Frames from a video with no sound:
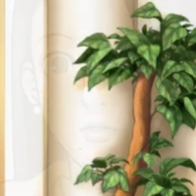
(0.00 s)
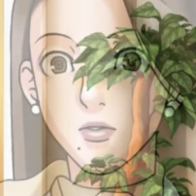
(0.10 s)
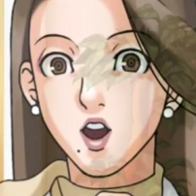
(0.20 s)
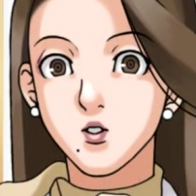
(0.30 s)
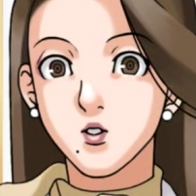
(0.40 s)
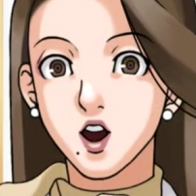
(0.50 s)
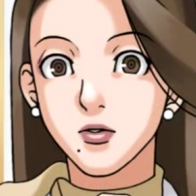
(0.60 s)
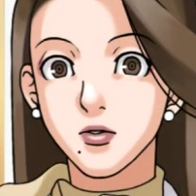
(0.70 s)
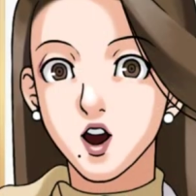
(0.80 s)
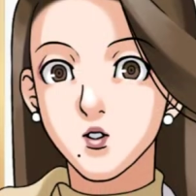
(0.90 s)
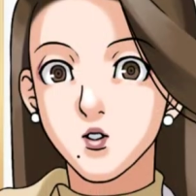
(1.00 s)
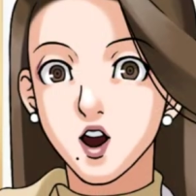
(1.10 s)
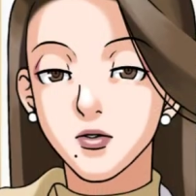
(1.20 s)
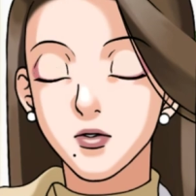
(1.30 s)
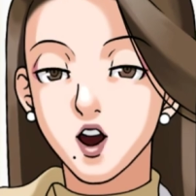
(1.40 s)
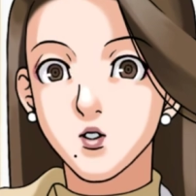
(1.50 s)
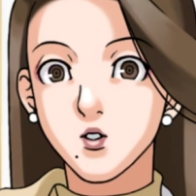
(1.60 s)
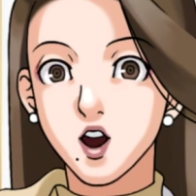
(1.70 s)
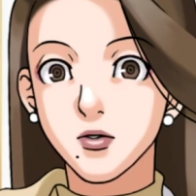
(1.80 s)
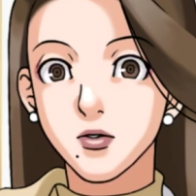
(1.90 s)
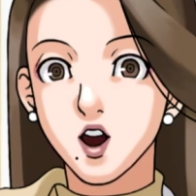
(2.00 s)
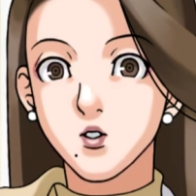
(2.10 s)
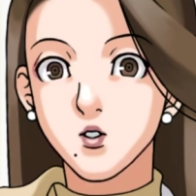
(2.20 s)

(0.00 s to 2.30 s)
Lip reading: Oh, okay, I guess it's not the murder weapon.